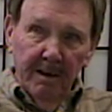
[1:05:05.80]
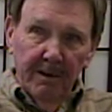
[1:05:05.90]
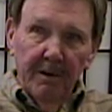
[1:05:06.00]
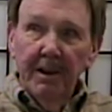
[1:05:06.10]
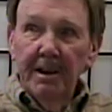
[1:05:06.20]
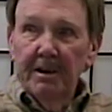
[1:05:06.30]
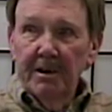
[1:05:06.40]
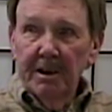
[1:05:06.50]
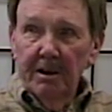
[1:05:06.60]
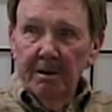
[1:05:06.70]
30 years
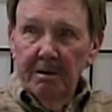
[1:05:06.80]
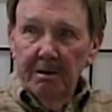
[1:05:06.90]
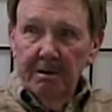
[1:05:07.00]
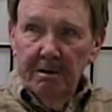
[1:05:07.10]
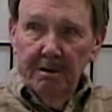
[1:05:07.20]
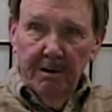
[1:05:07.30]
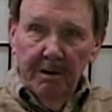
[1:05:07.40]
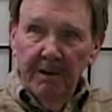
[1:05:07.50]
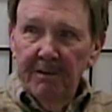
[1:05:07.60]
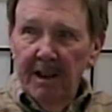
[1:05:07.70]
ago,
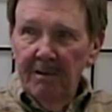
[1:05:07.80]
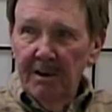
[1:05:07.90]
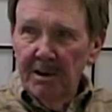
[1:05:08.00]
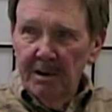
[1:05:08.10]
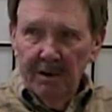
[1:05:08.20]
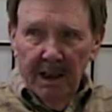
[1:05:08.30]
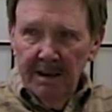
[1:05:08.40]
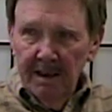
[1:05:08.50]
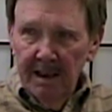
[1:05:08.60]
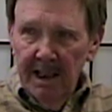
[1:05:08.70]
35 years ago.
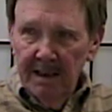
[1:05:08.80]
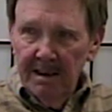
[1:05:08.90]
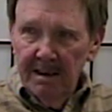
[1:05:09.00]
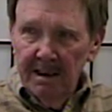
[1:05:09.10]
That's the last,